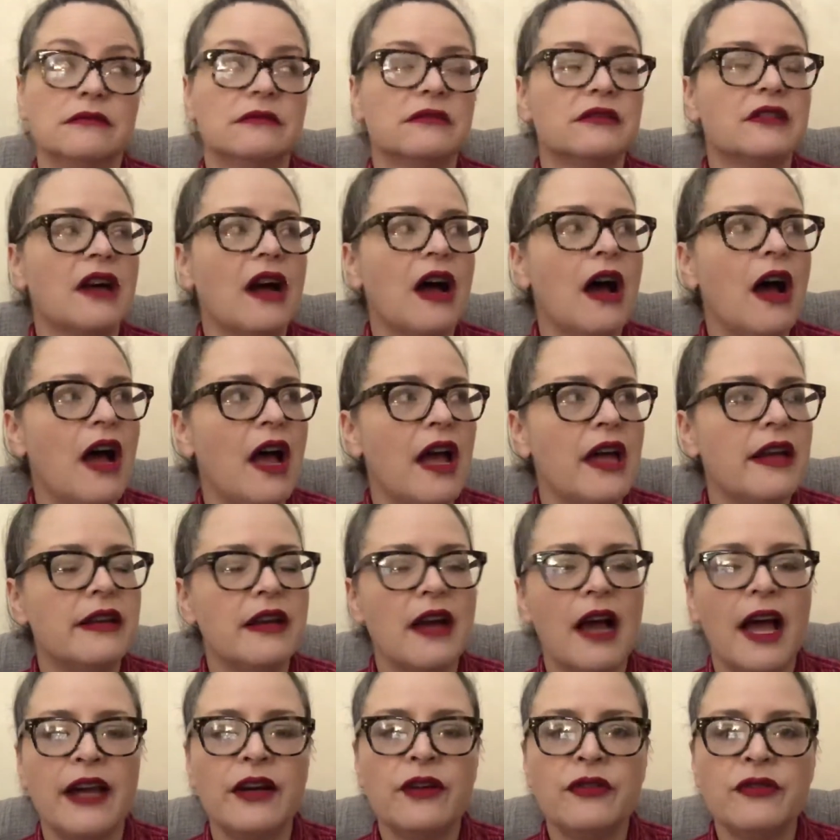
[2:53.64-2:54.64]
God.
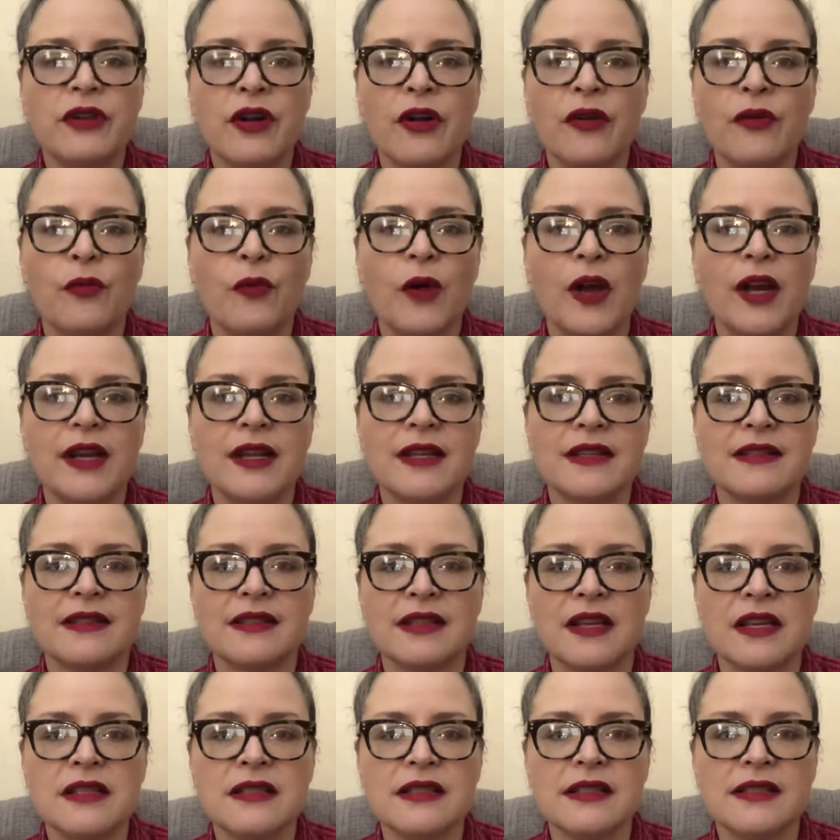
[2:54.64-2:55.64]
I don't know what his
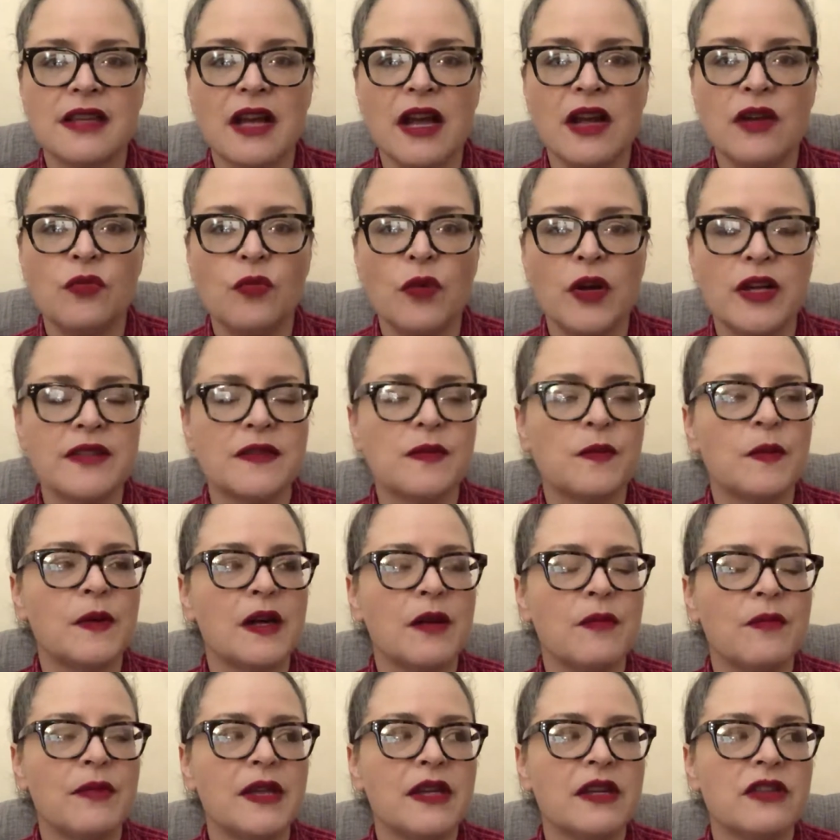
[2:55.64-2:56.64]
sun sign was, but
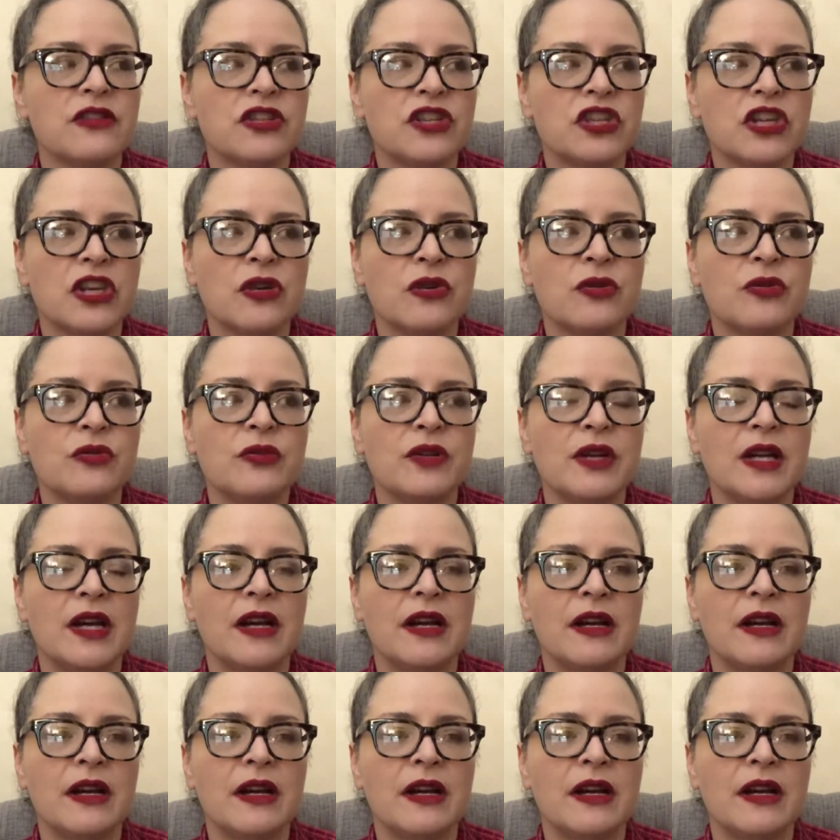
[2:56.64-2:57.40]
I'm being shown